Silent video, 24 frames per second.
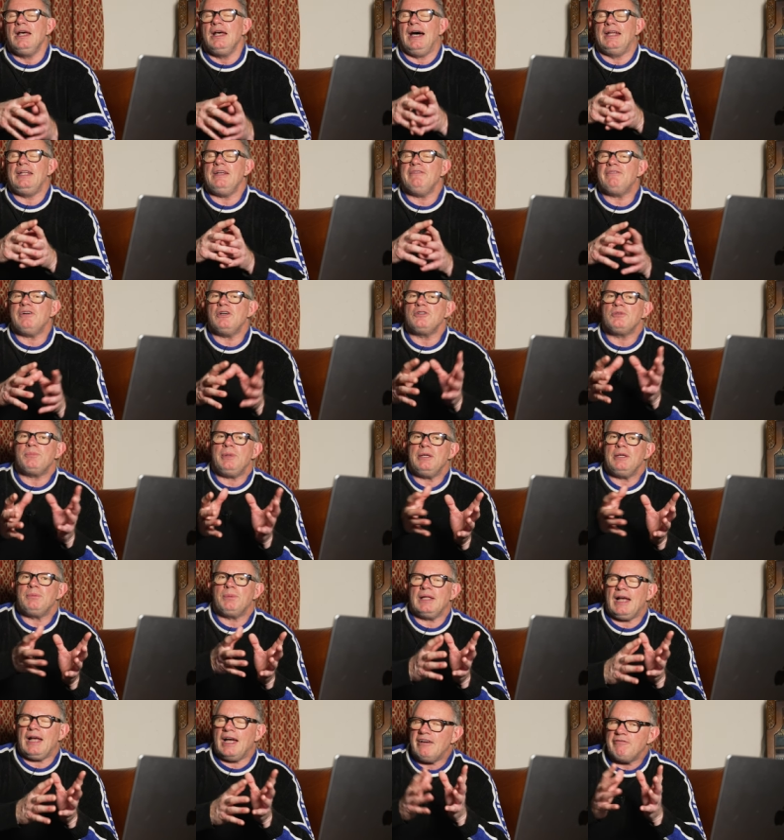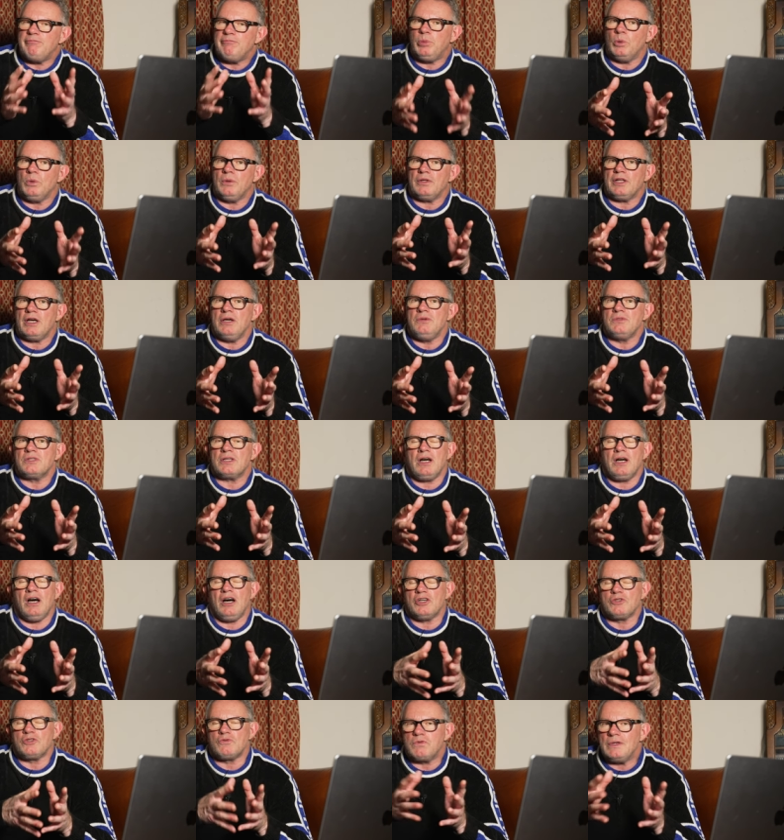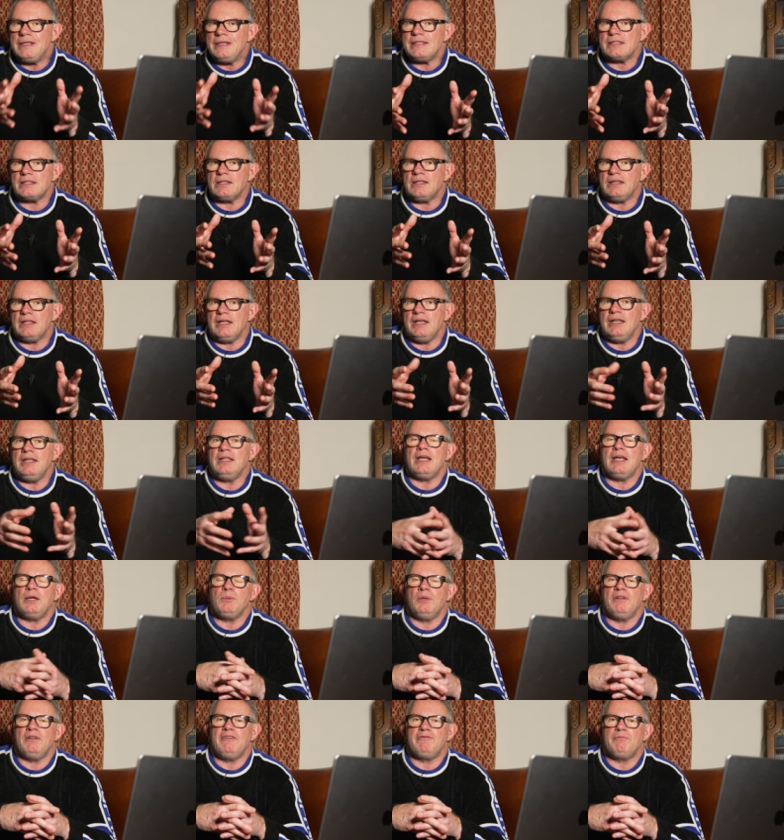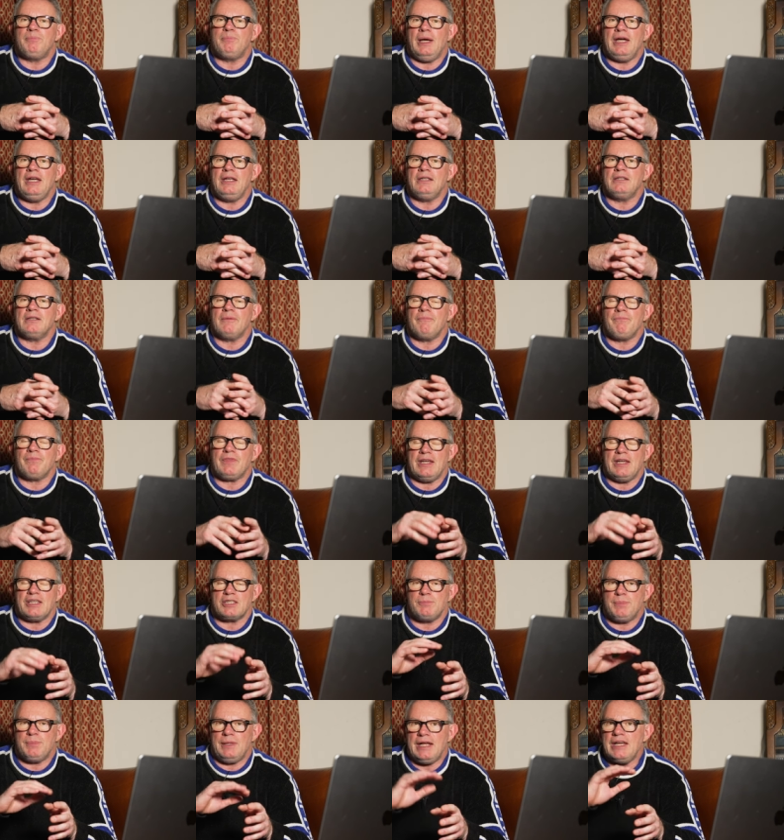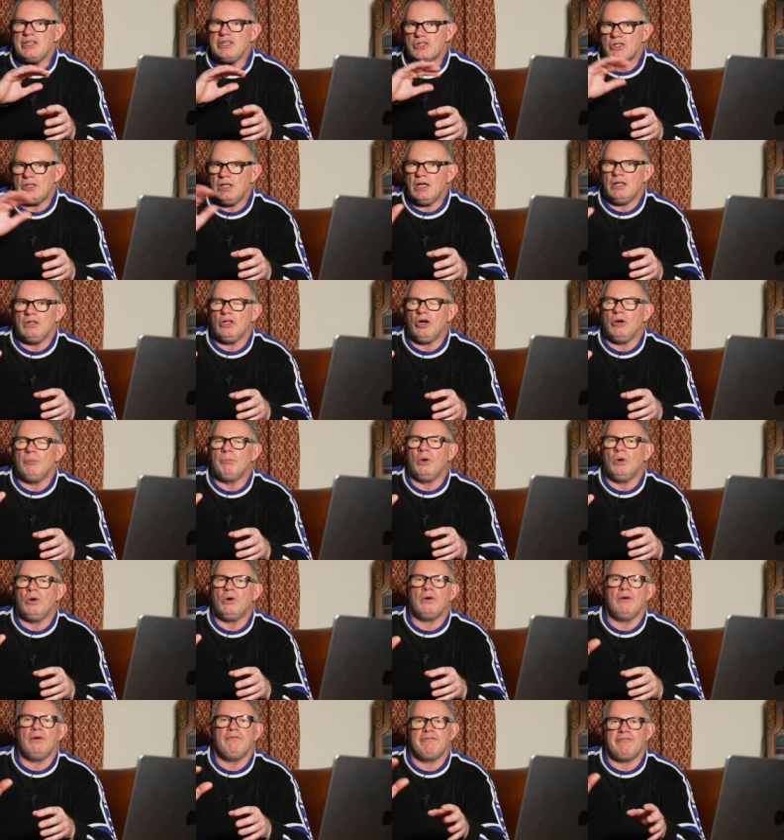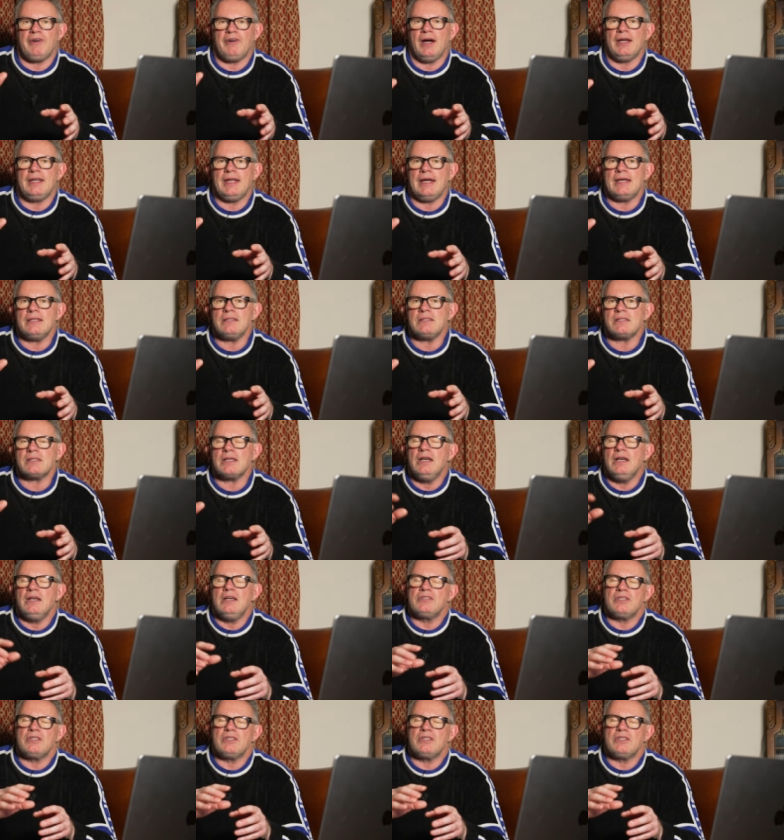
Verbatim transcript: And if those people have bought those cars recently, they will have paid exponentially a lot more on finance.